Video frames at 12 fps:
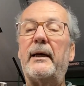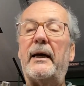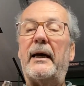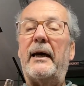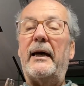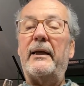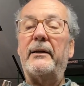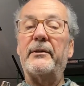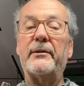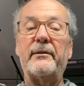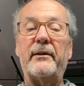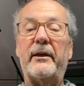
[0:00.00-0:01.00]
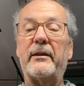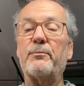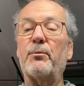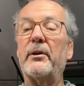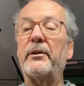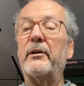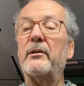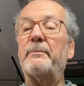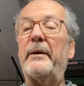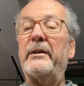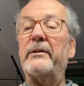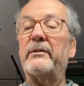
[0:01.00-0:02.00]
And it's one of those
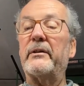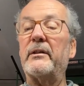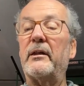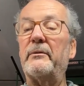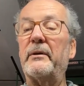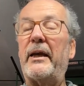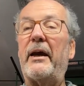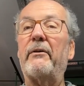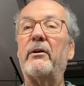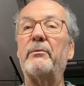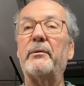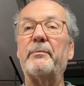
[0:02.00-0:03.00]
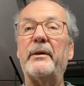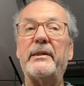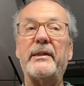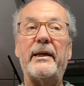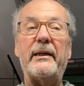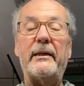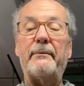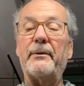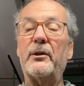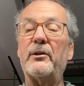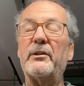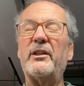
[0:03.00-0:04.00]
pens that I would carry with me daily because